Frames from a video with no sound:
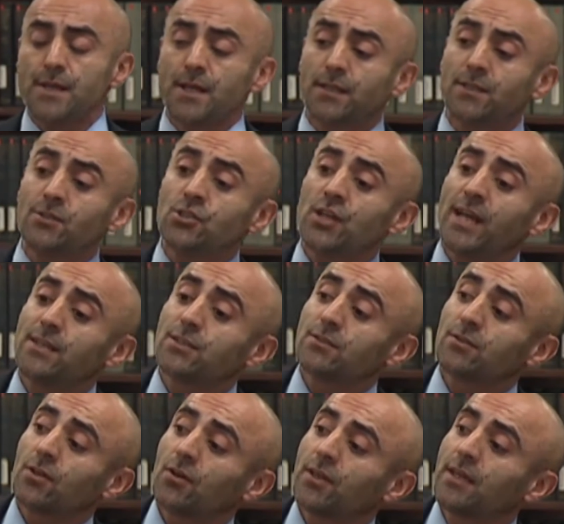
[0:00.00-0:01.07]
Another change
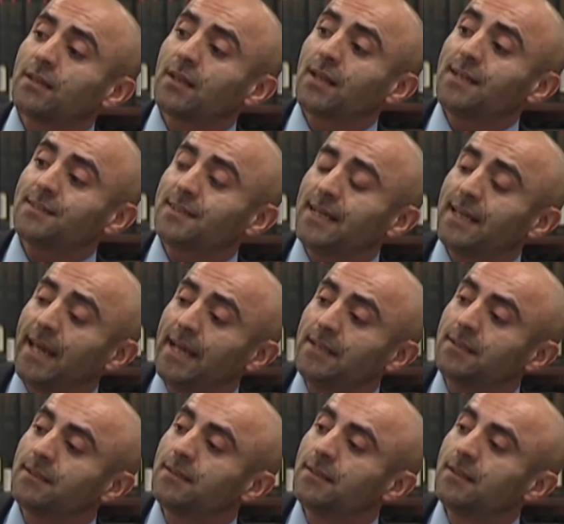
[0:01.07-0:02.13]
in Turkey in the last decade